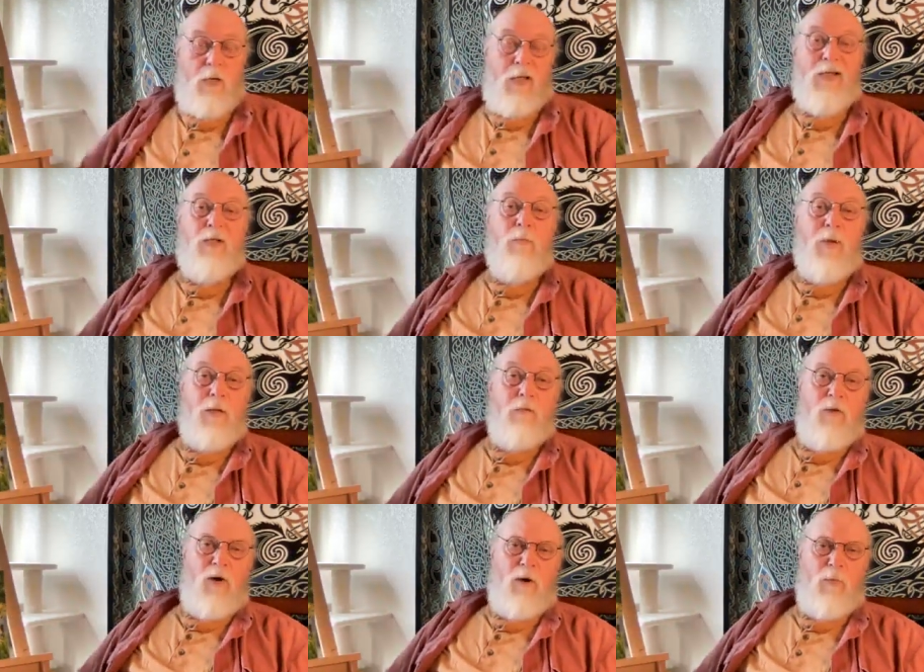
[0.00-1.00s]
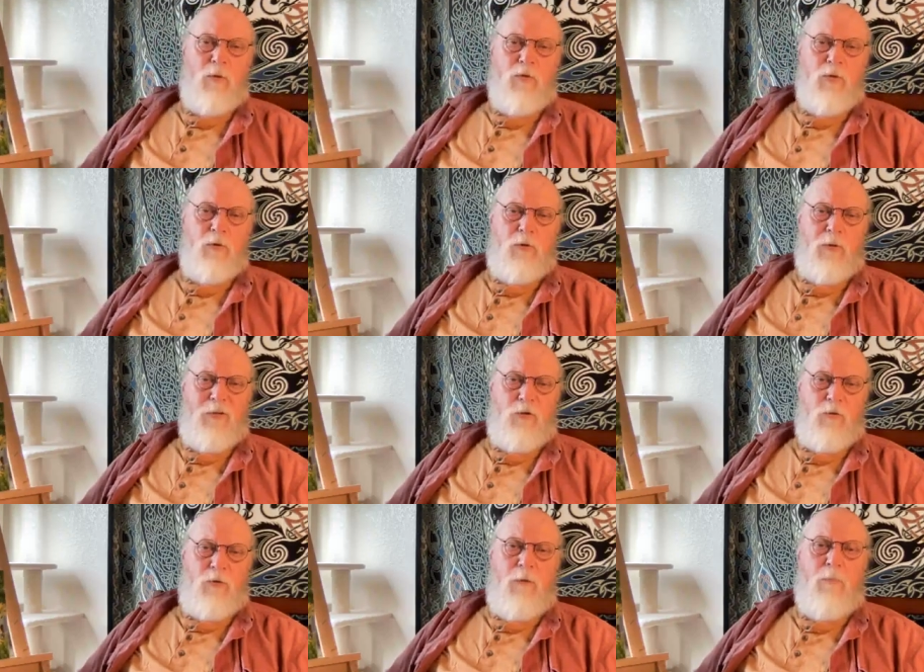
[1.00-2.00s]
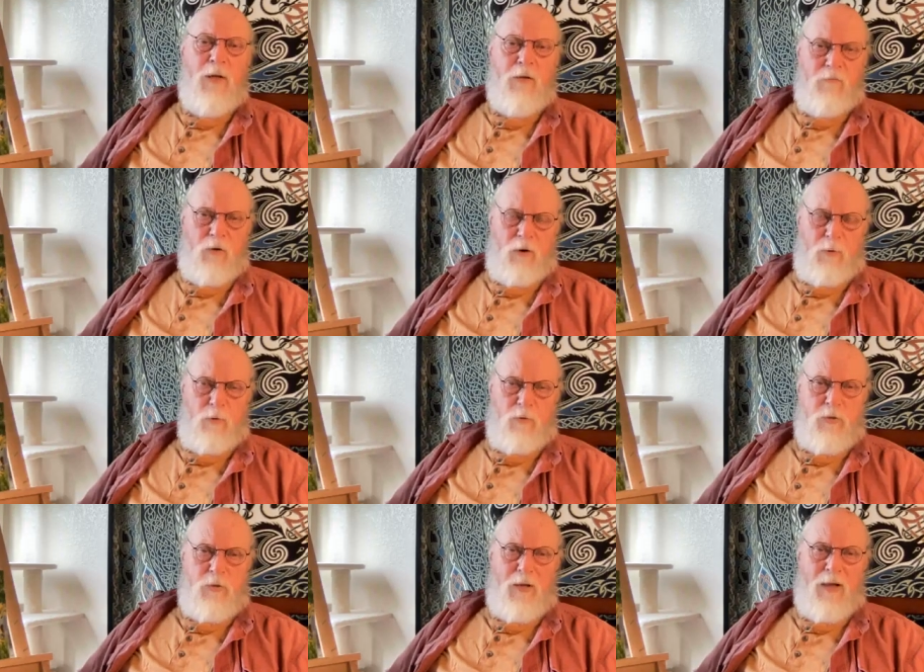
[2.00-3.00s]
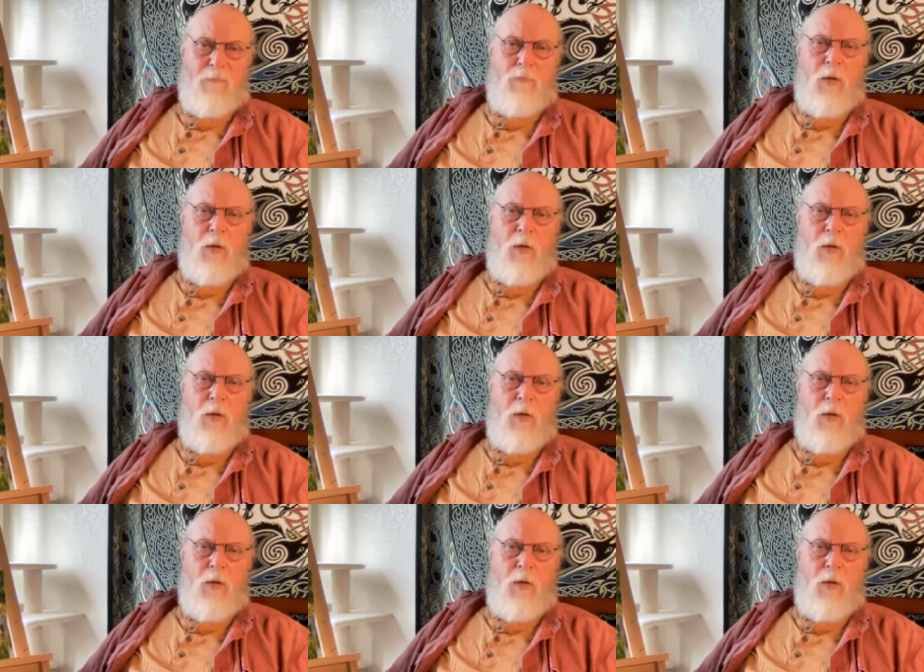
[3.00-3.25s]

independent variables and your dependent variables to that.